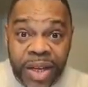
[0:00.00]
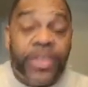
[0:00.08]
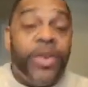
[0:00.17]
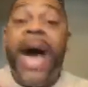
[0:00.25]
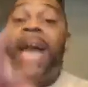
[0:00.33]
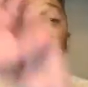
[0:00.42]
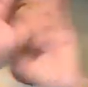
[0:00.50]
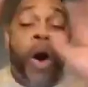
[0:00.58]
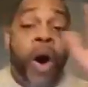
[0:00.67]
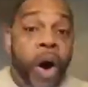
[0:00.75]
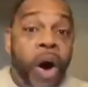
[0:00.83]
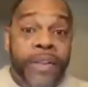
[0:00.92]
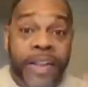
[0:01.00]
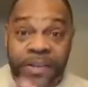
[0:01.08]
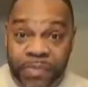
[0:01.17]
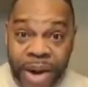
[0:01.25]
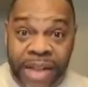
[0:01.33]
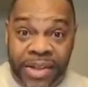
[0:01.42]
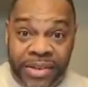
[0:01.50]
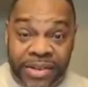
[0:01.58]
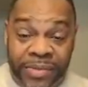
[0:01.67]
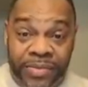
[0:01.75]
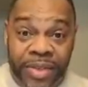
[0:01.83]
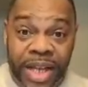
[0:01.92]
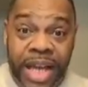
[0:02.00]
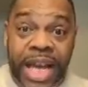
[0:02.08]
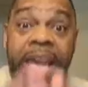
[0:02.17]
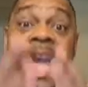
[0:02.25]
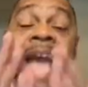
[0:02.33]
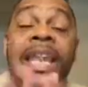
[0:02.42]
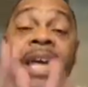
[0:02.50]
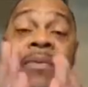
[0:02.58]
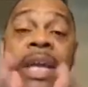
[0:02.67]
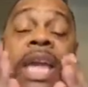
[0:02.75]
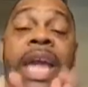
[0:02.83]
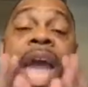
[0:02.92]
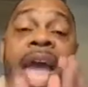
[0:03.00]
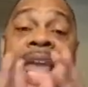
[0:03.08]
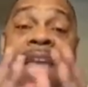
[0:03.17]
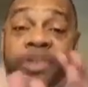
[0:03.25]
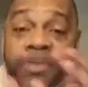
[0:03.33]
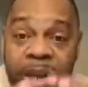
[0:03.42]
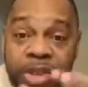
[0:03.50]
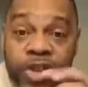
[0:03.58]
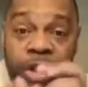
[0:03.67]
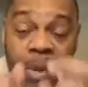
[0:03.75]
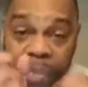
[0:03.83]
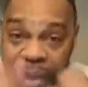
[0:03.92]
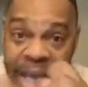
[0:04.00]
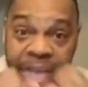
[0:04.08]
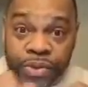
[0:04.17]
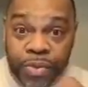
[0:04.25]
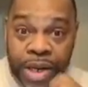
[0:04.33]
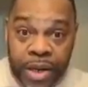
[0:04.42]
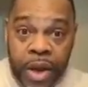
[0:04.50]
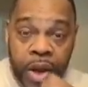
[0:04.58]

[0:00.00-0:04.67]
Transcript: So out of all his brothers, he had that, he had that special little place with,